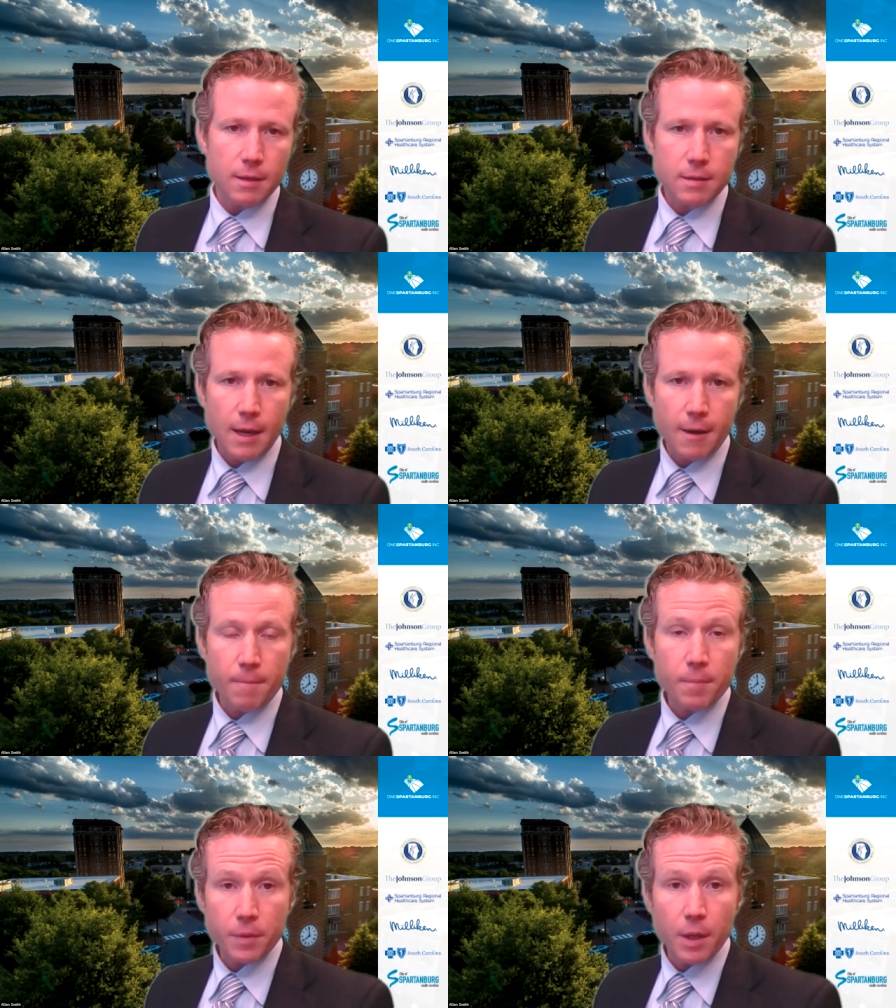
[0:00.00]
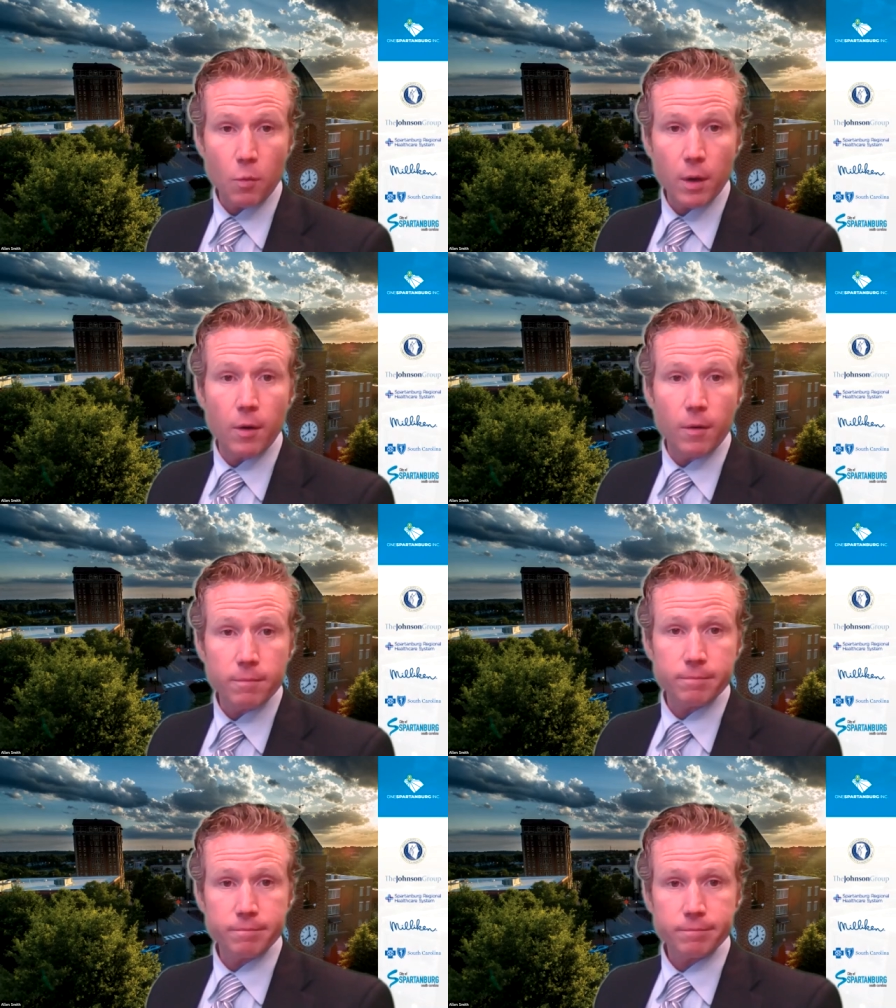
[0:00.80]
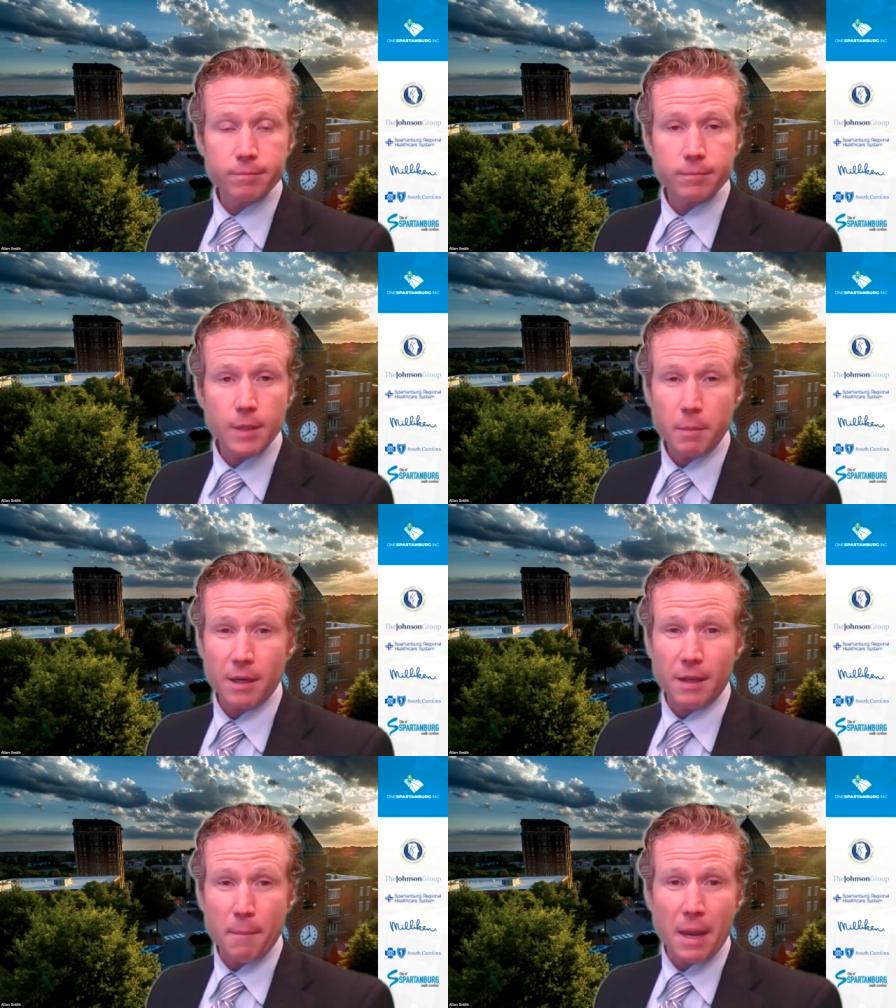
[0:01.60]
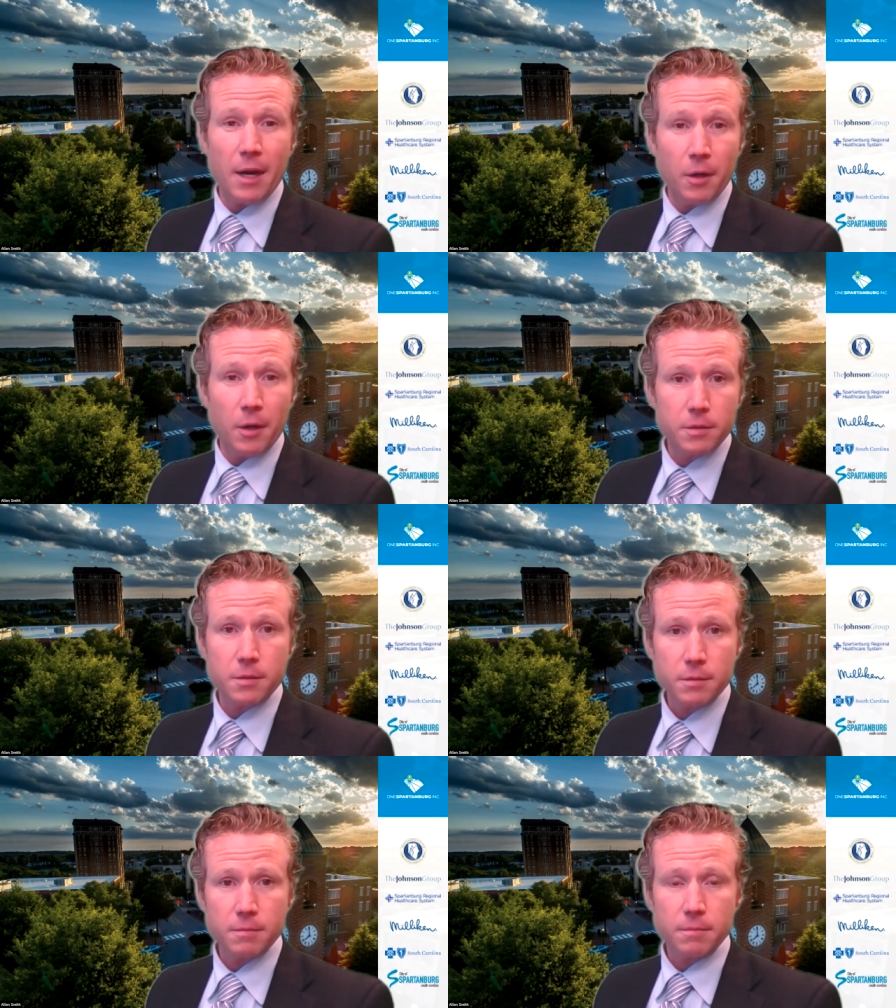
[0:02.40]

to town, they will. I mean, that matters.